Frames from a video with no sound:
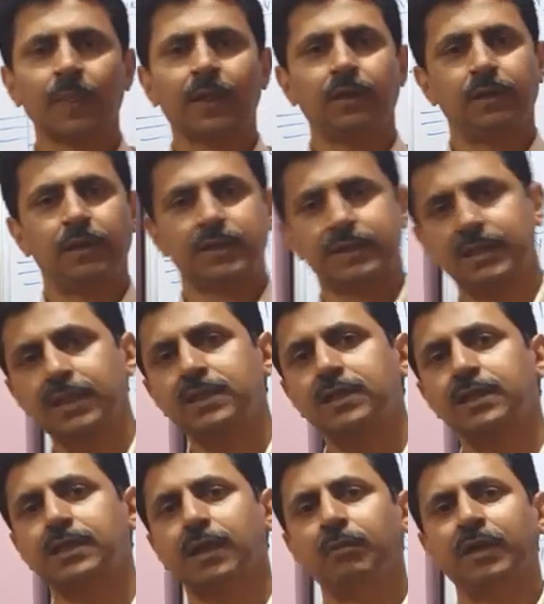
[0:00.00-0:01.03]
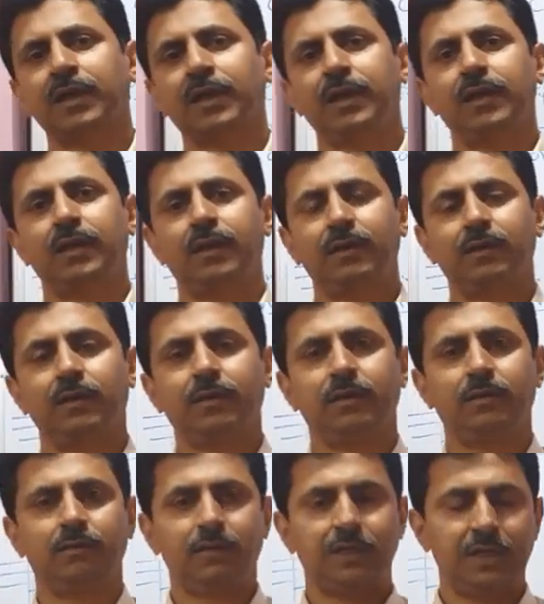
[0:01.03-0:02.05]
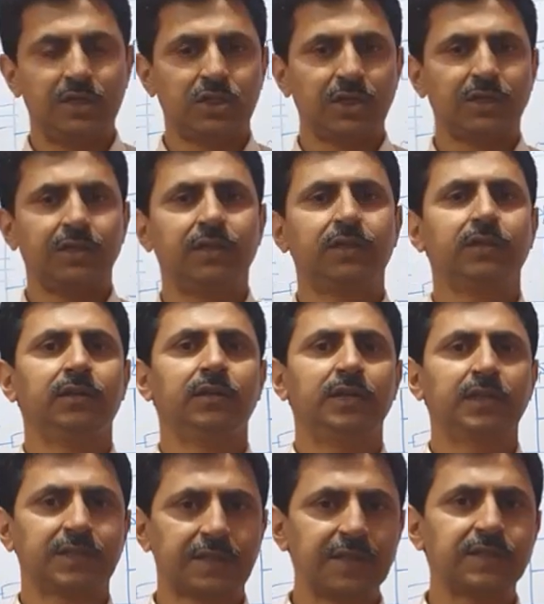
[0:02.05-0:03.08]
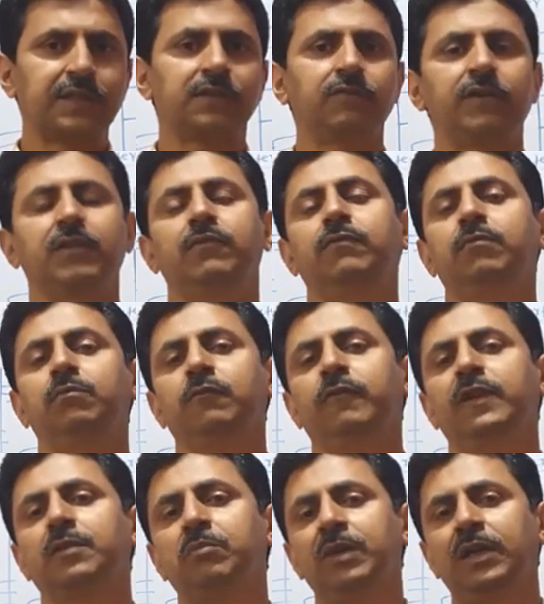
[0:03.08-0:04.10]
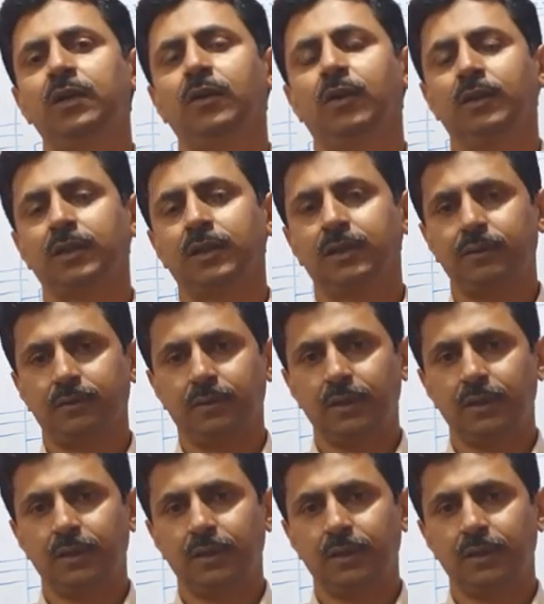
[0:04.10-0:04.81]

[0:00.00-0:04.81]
discuss it among each other, discuss it with me on